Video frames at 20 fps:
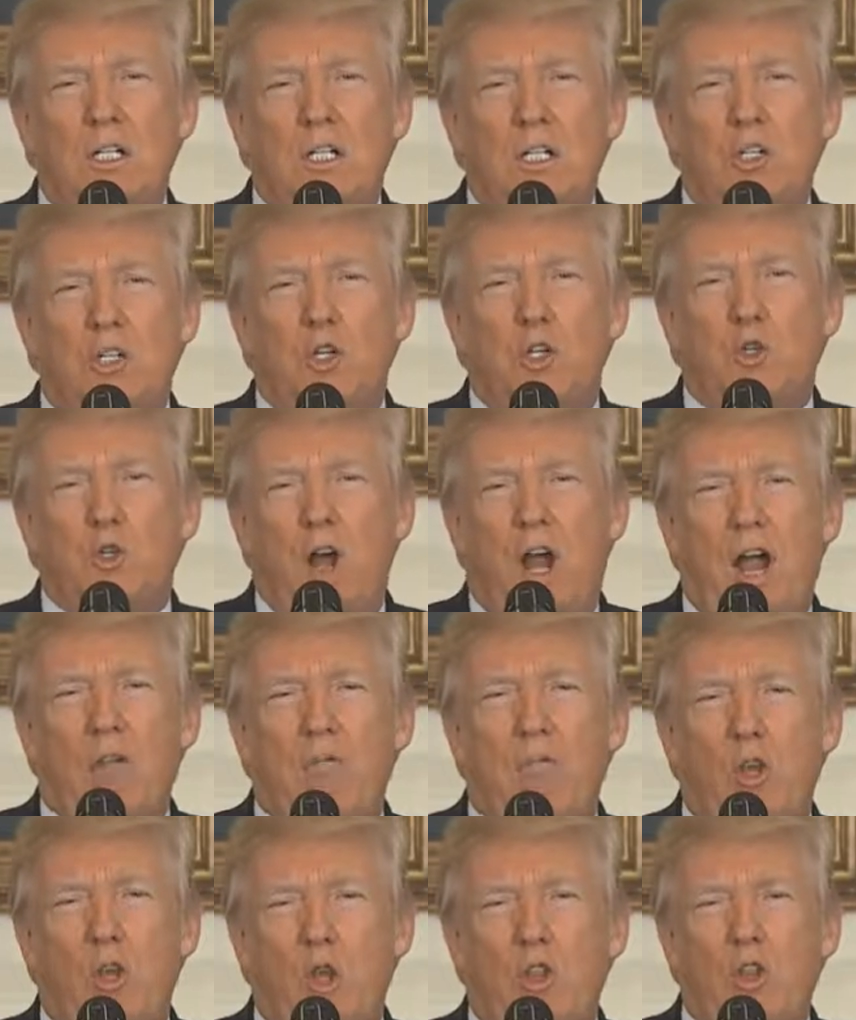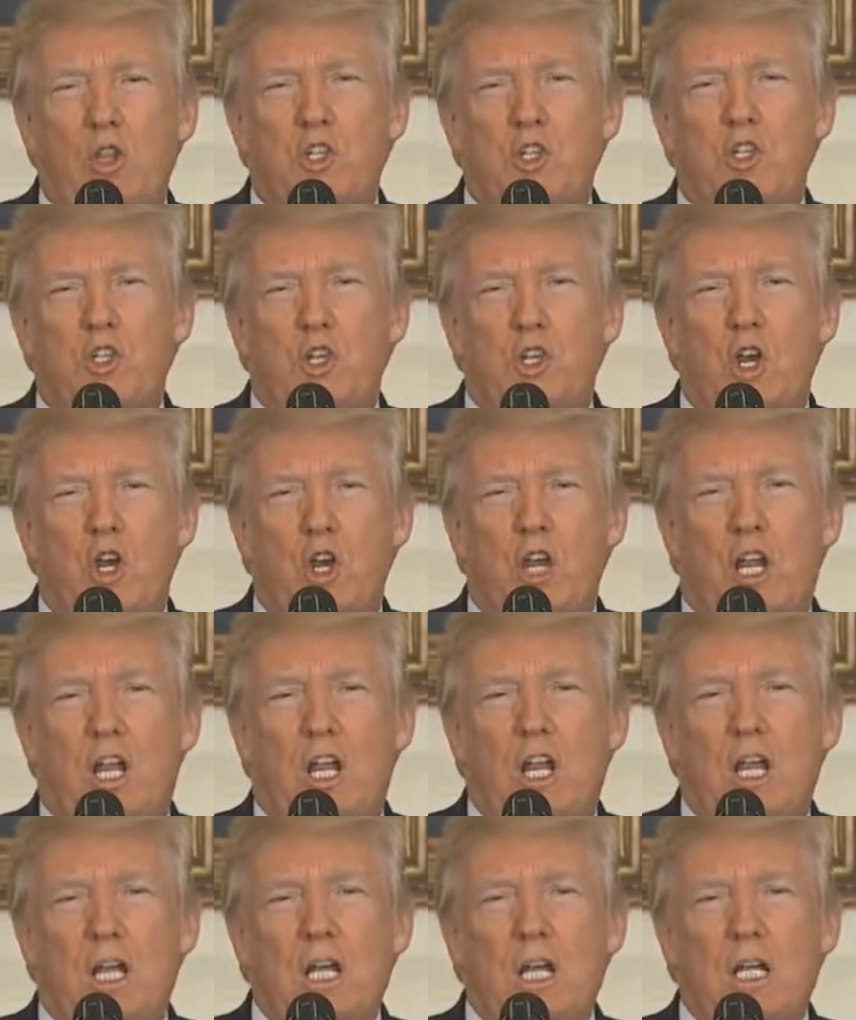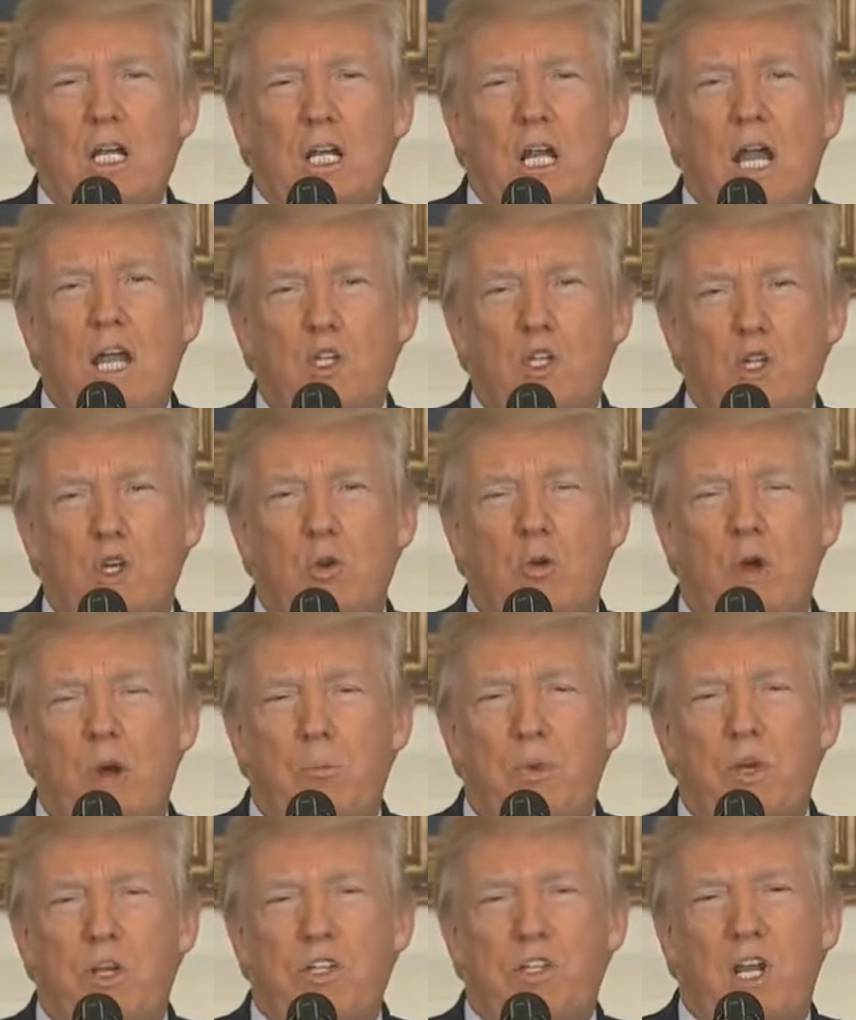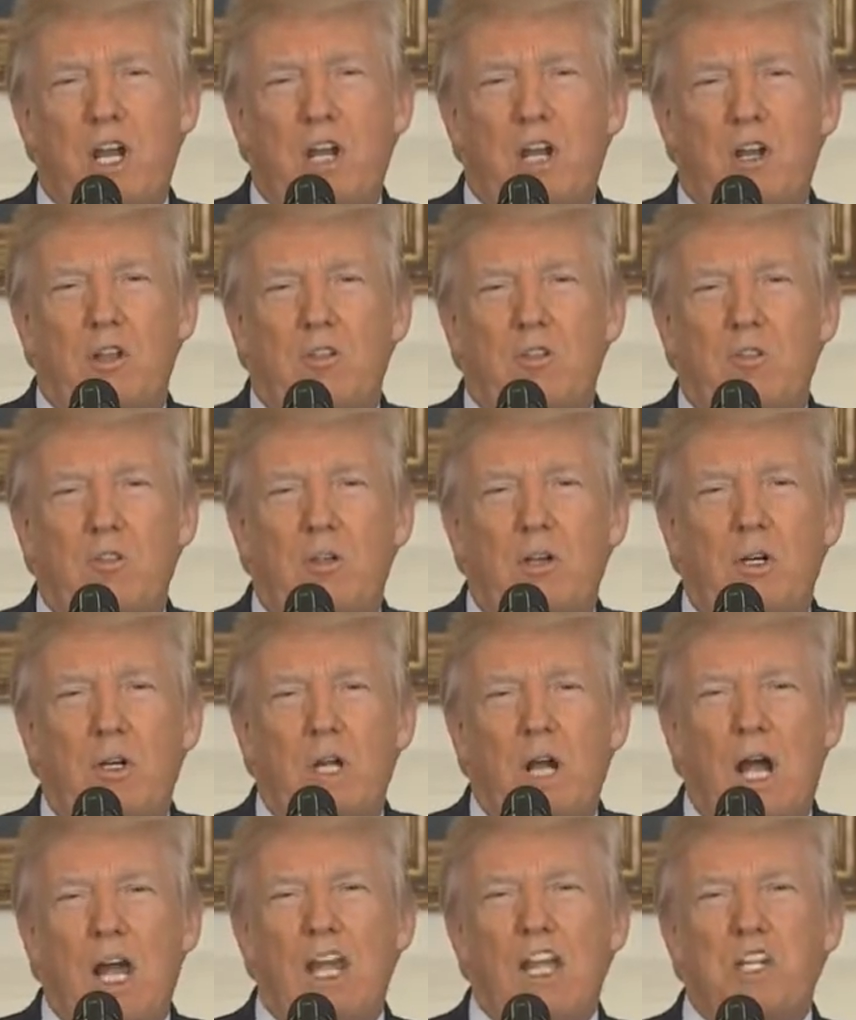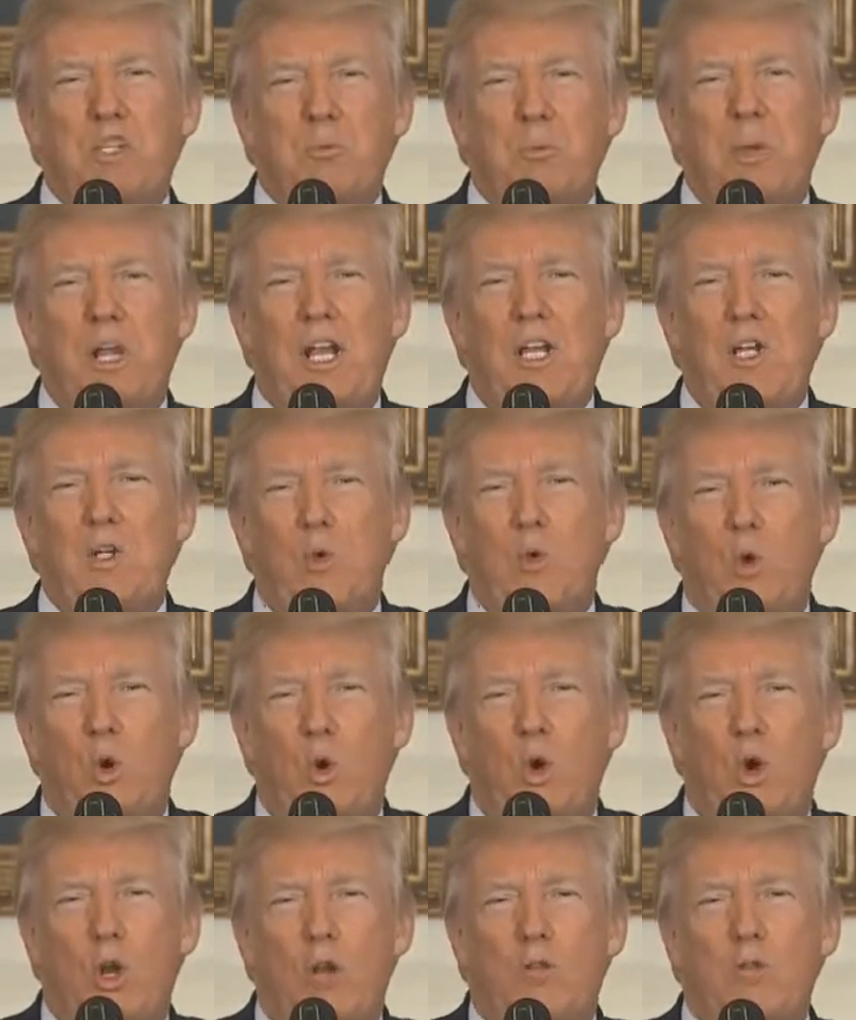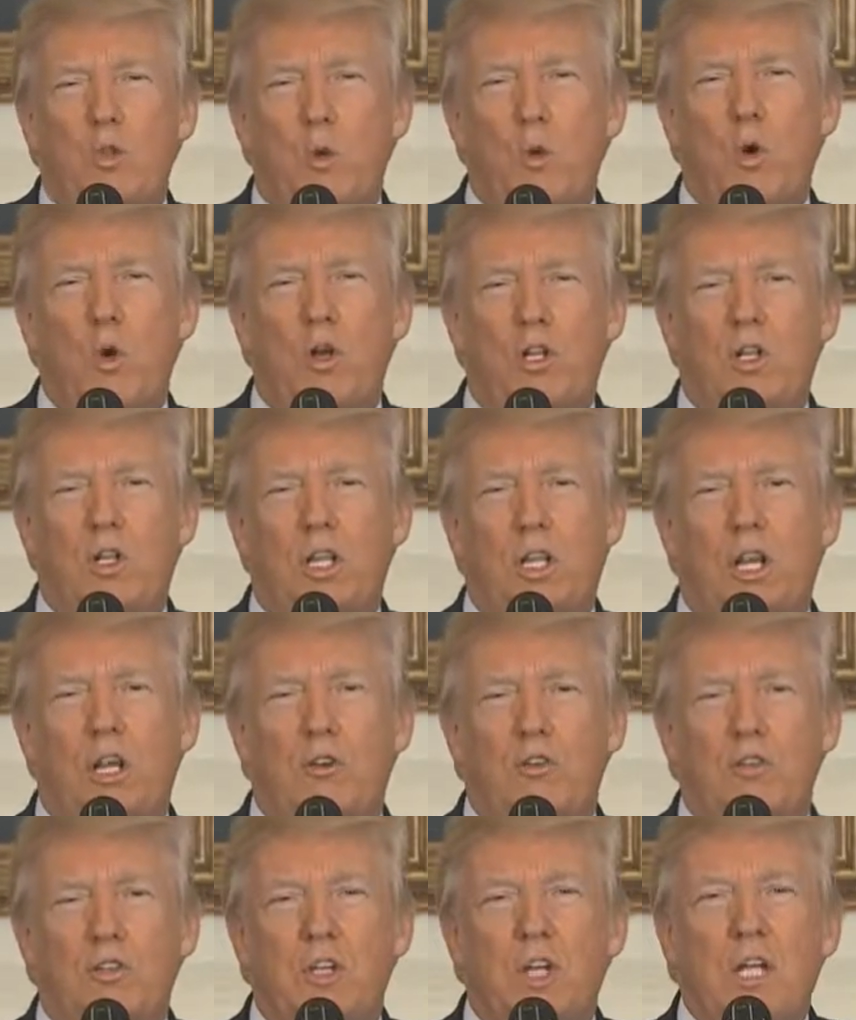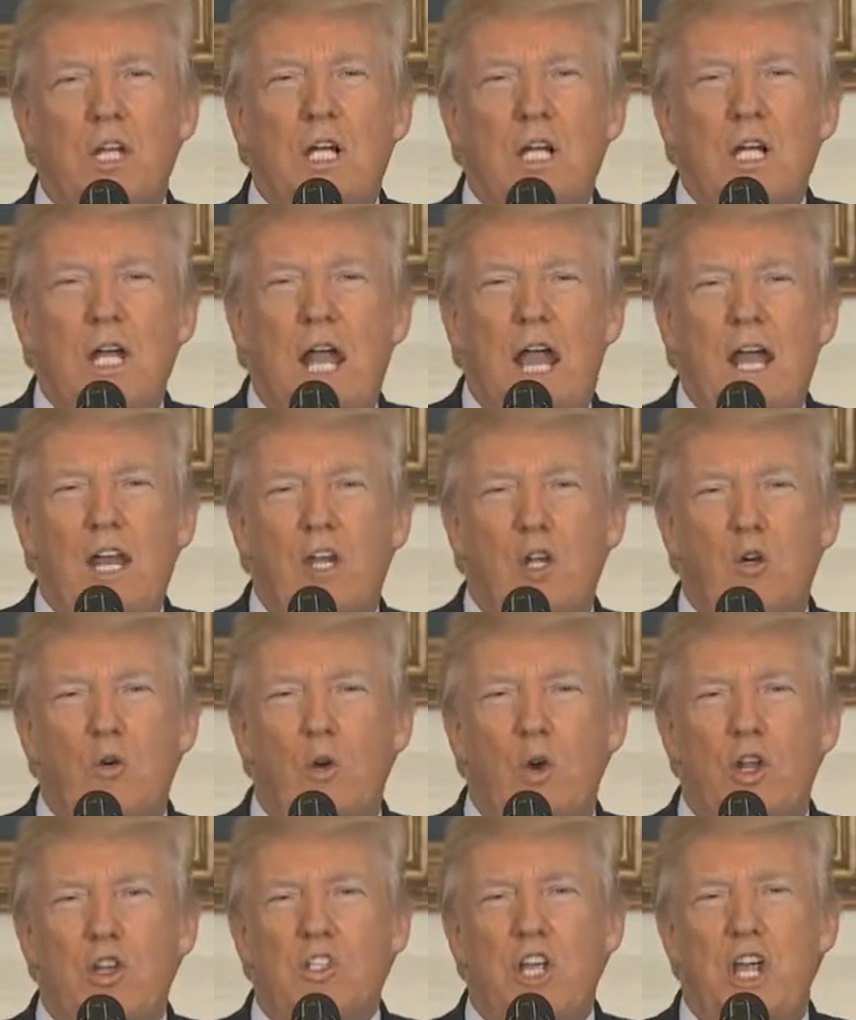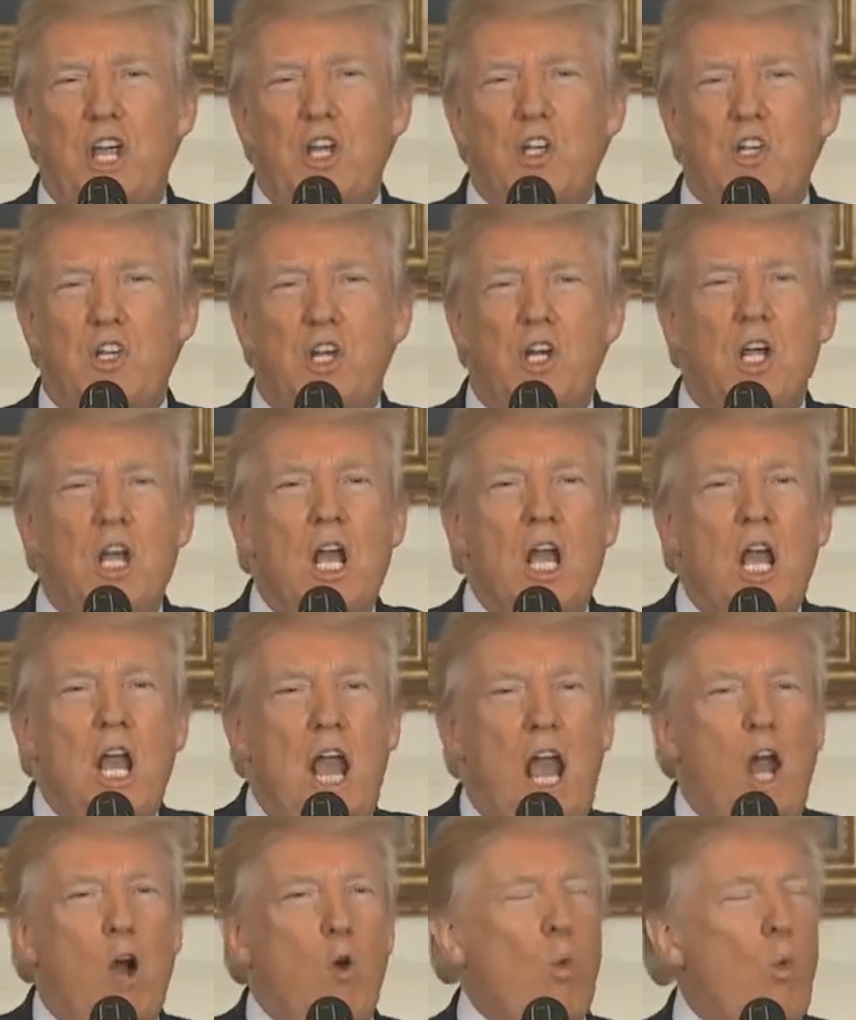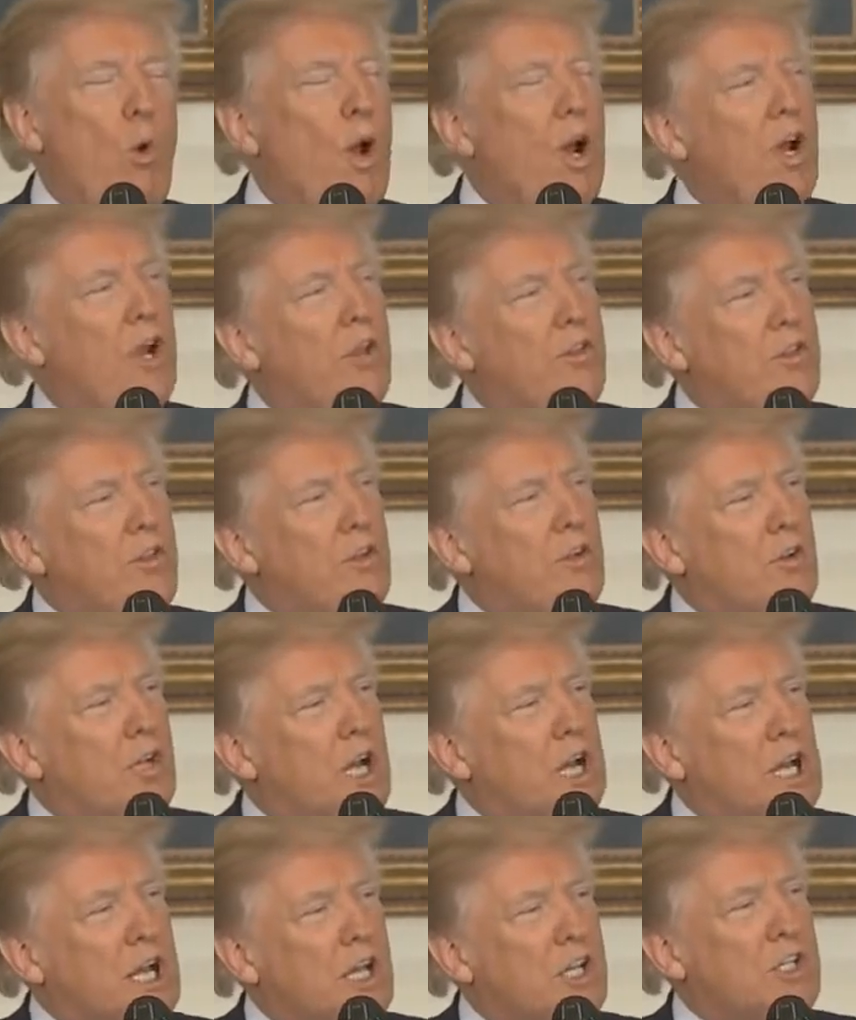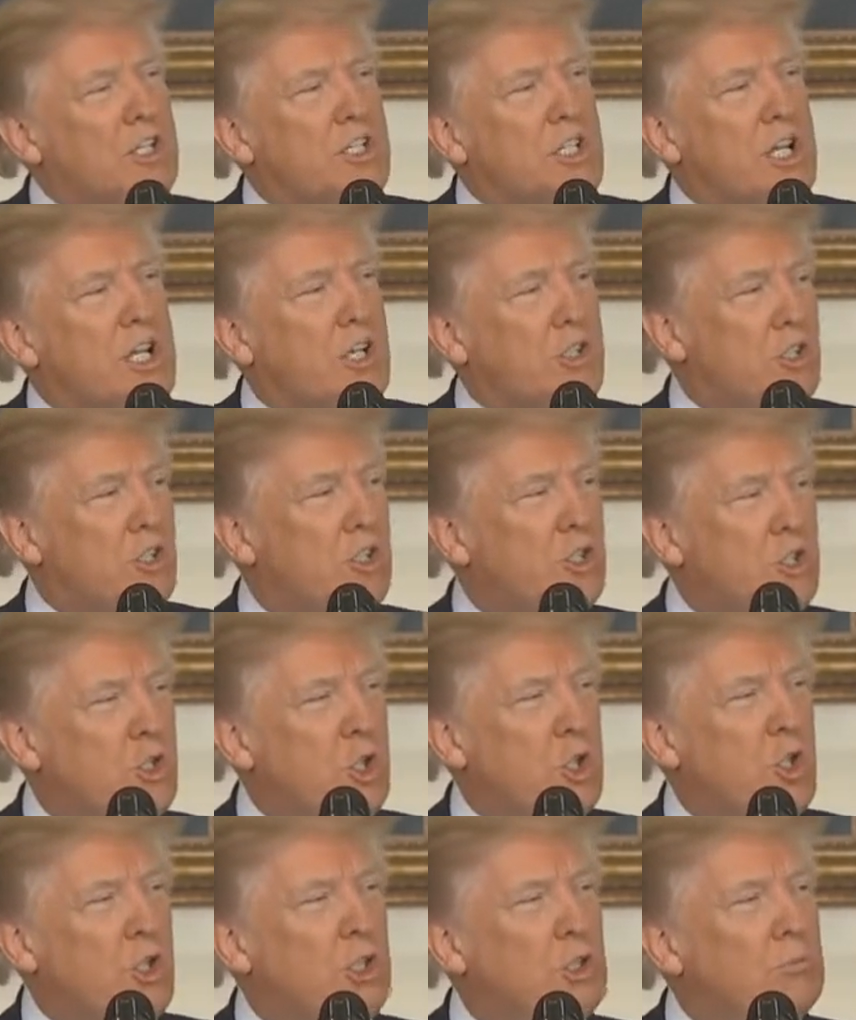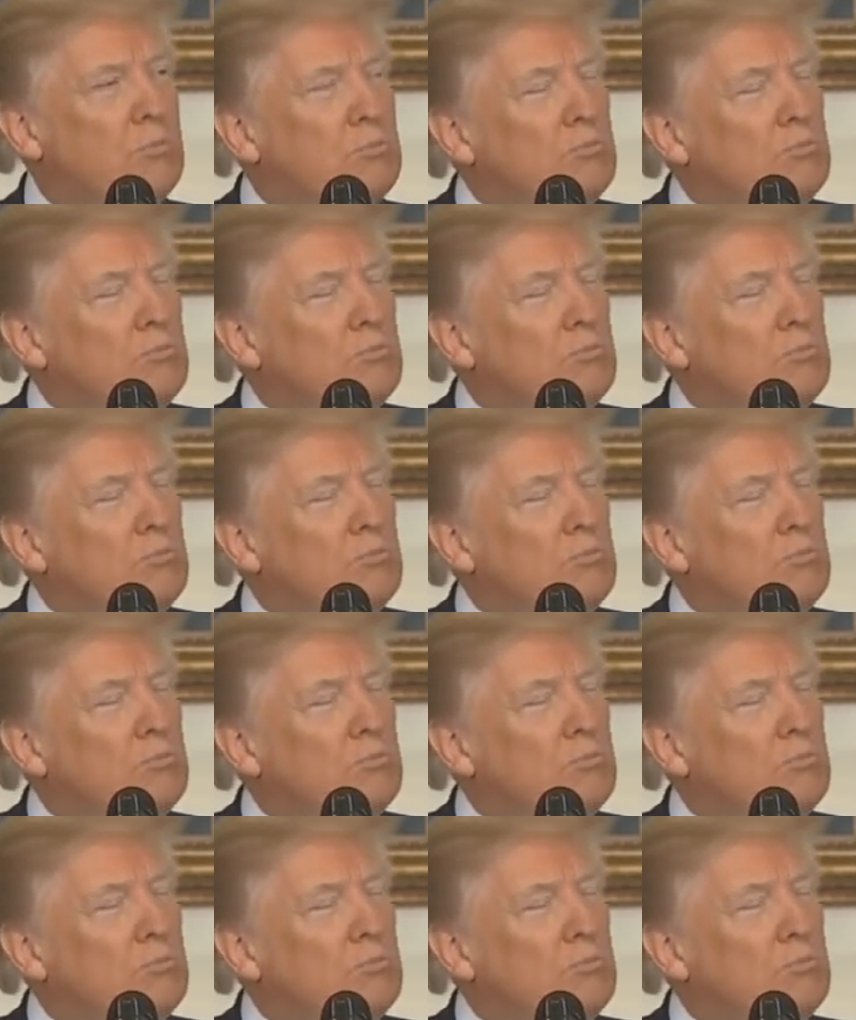to travel on this journey as your representative. I explained to all of the world leaders and across Asia how well the United States is doing.